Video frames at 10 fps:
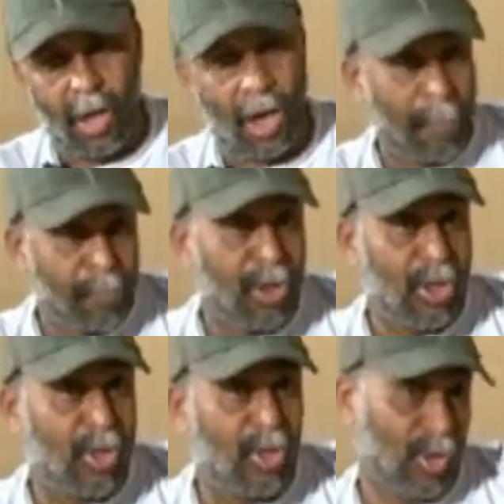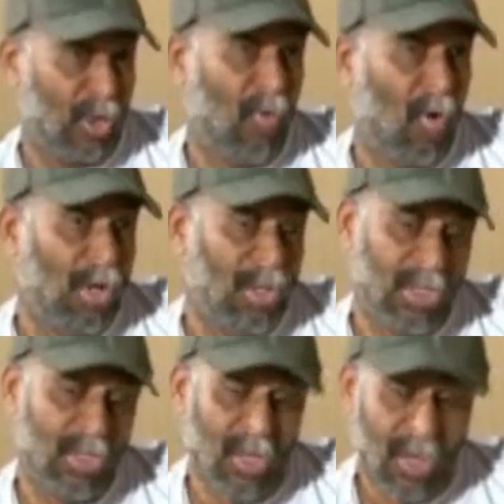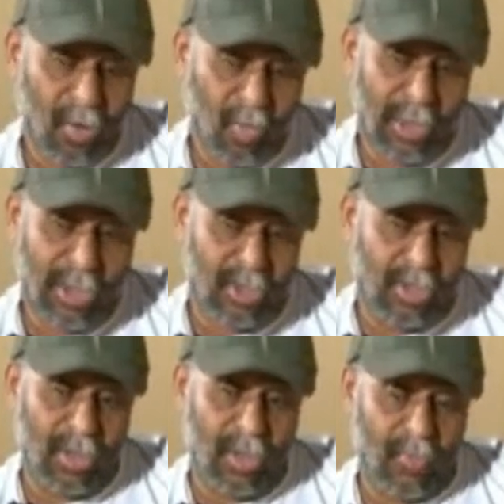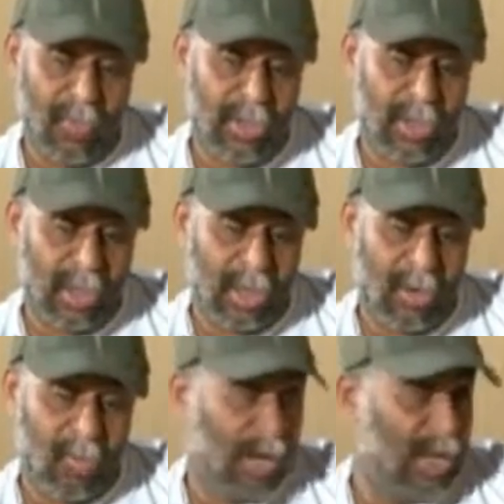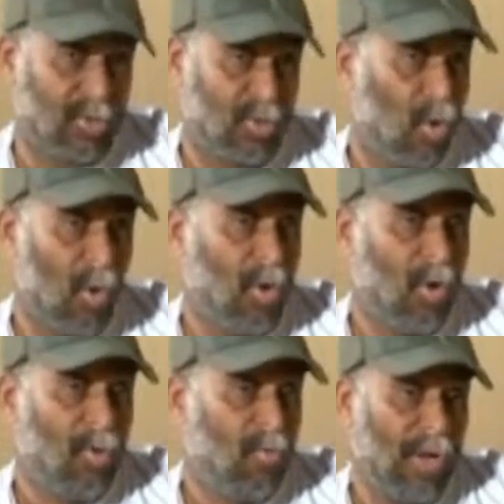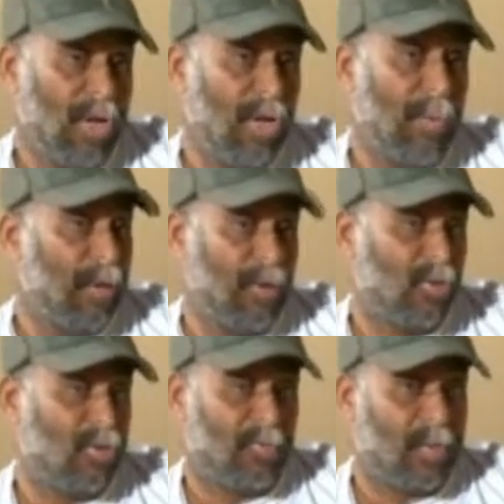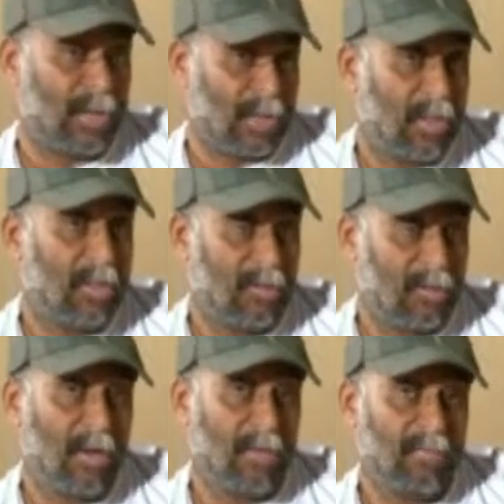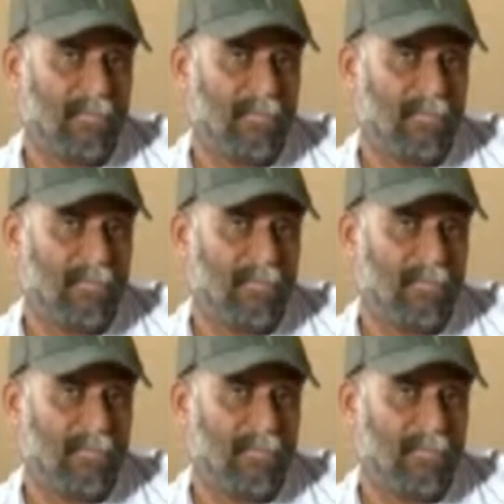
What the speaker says: corruption issue involved in this, which one has to go very deep into the subject here. Yeah.